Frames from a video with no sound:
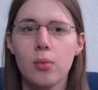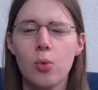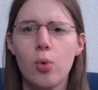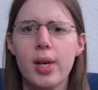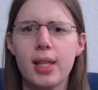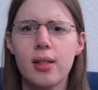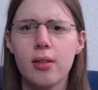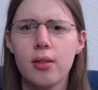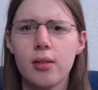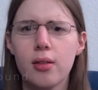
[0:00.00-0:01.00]
Wait,
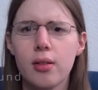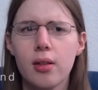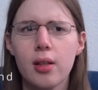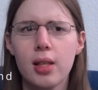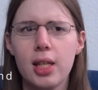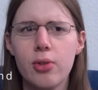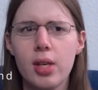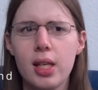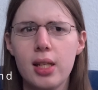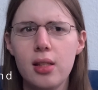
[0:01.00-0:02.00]
can you
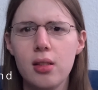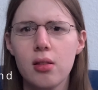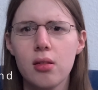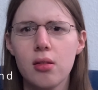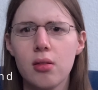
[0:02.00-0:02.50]
hear this?